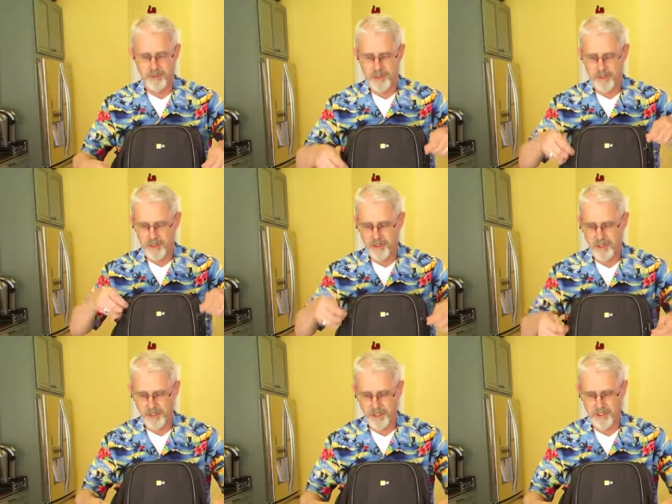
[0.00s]
you can
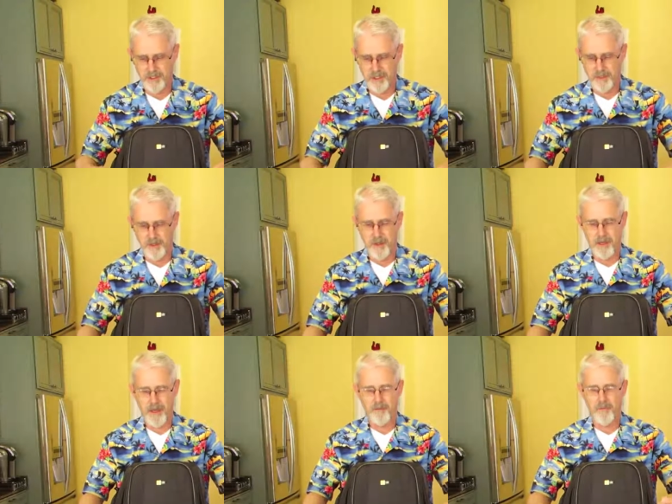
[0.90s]
basically unzip it about
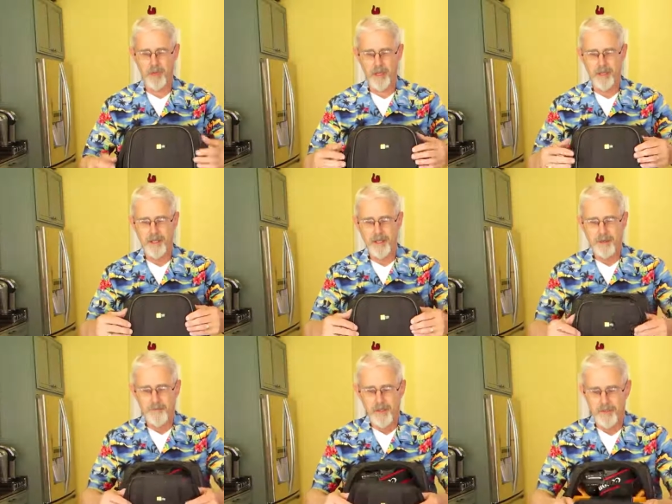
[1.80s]
halfway,
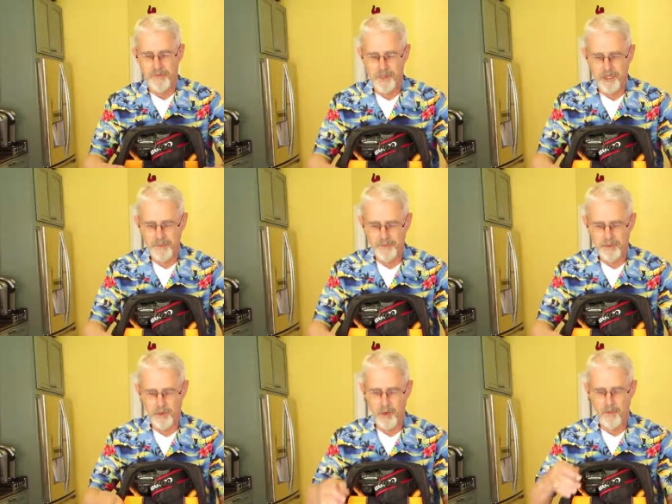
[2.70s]
and then
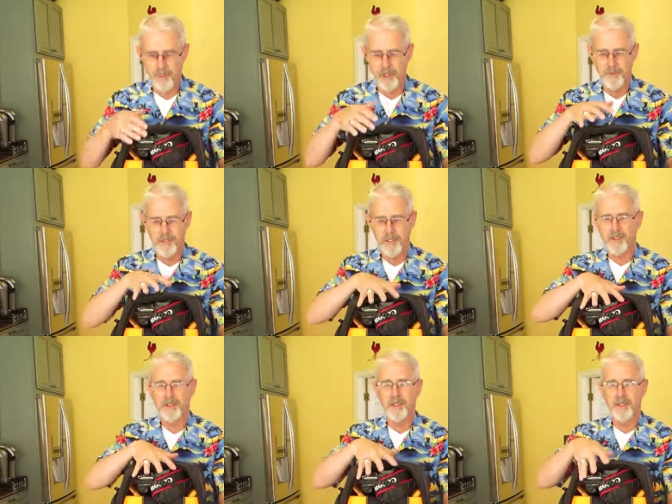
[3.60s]
you open it up and you
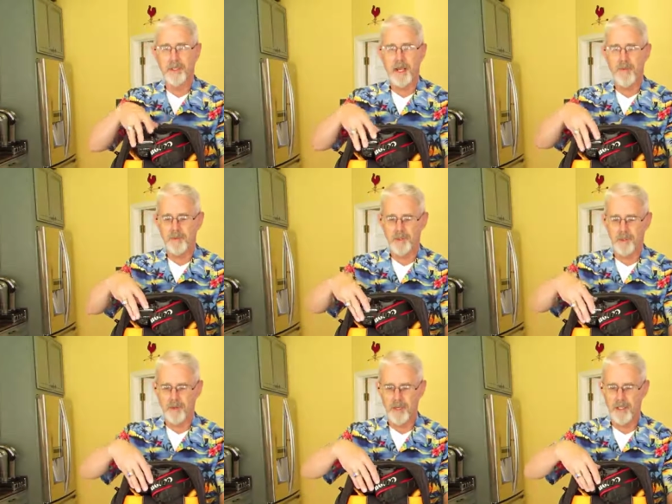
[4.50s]
can see the camera
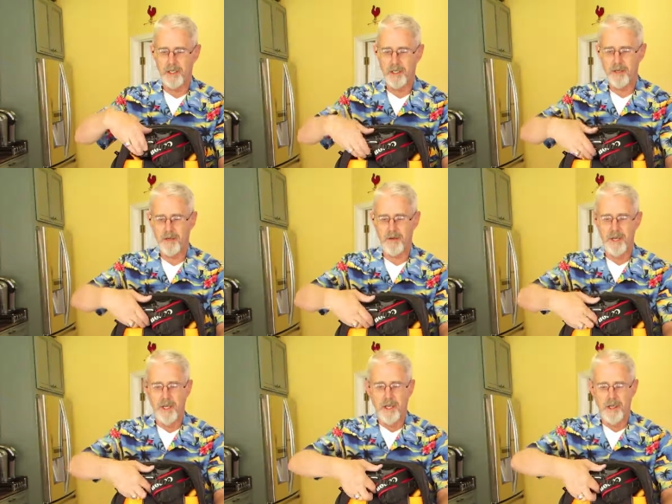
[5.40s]
sits right in here
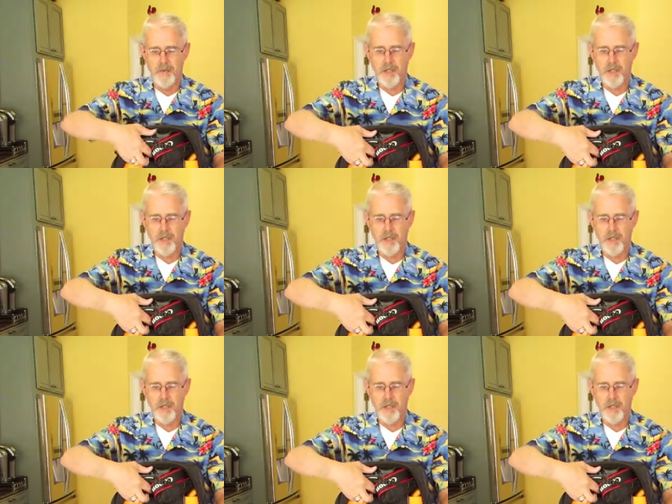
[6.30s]
in the